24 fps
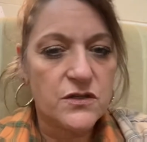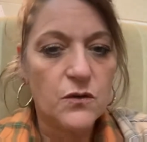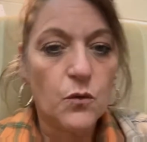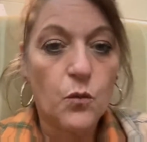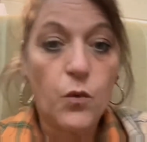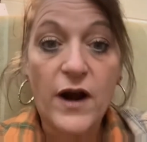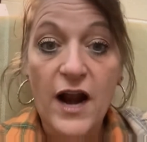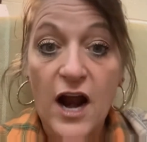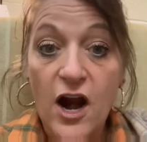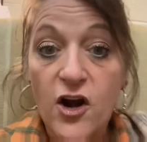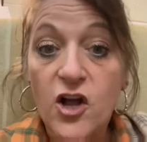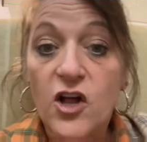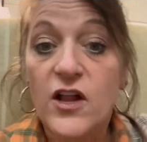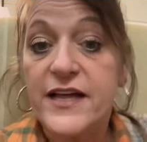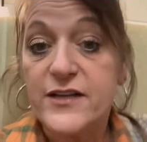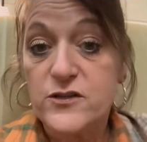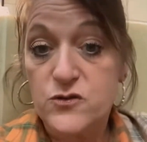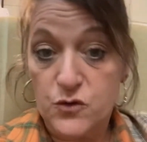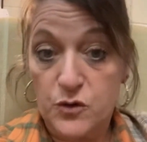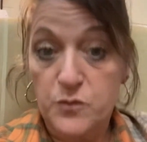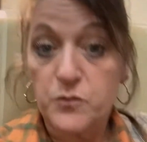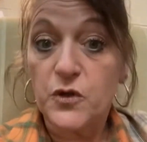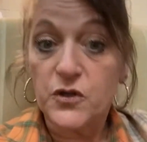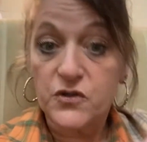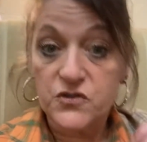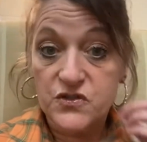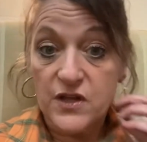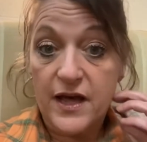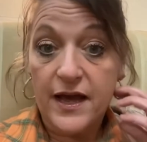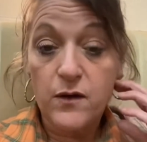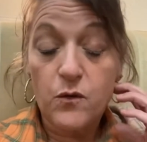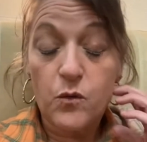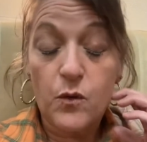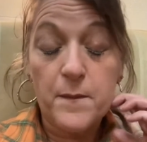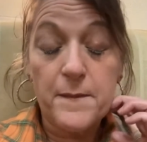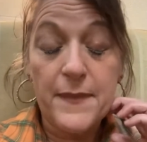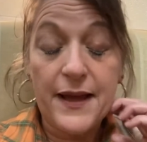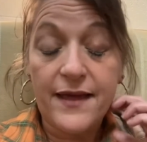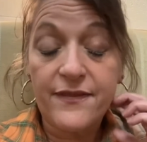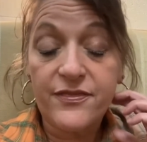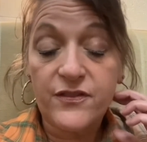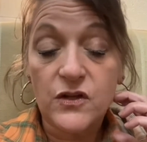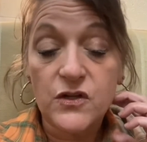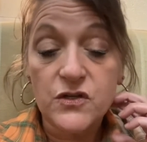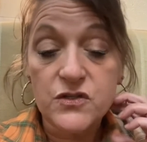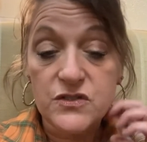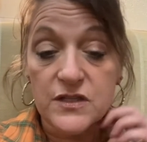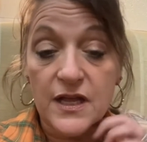our classroom looks like, what math
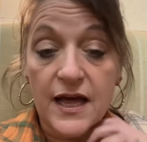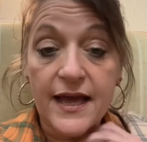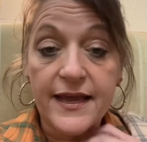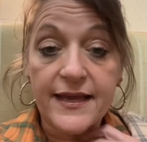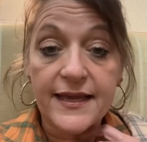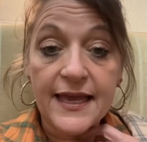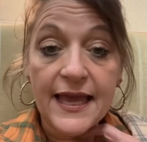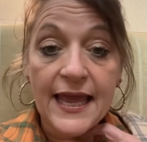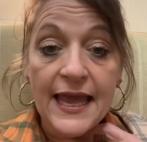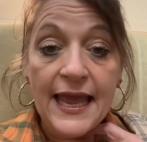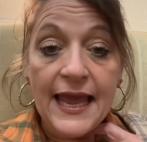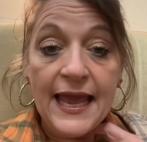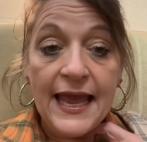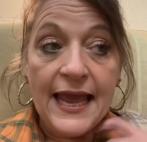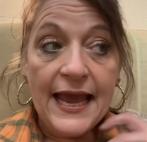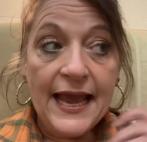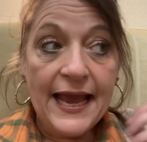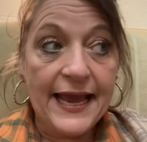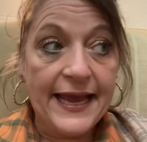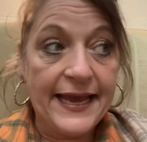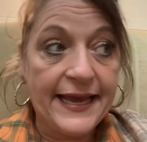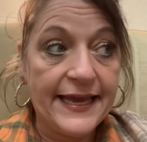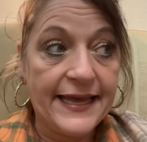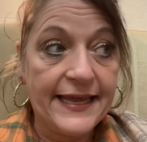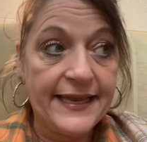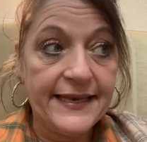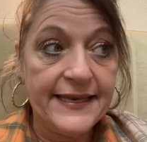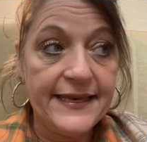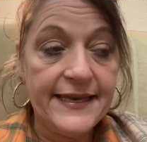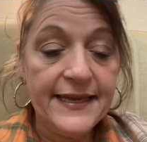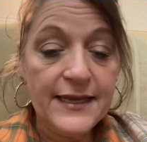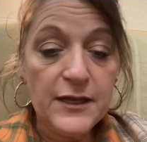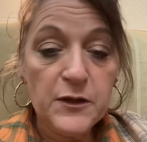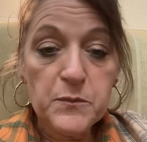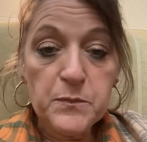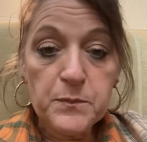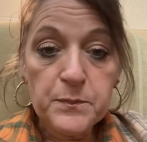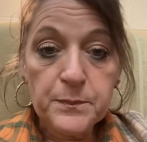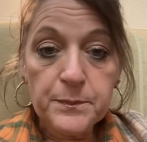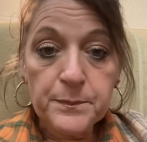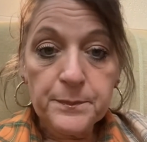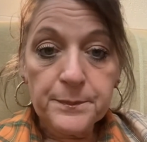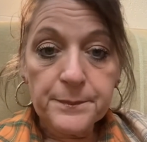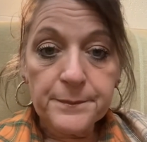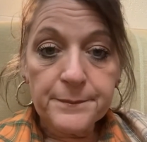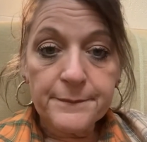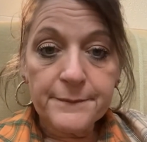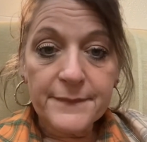looks like, and
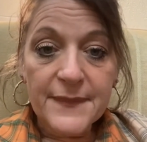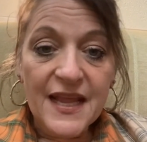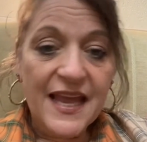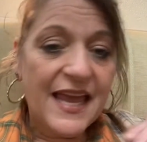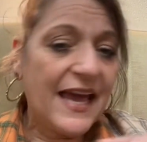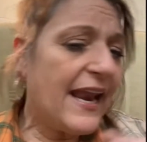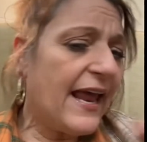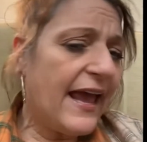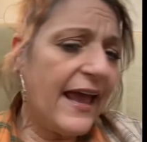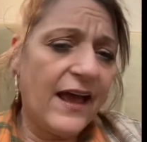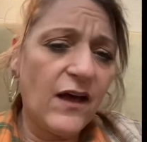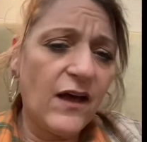kind of how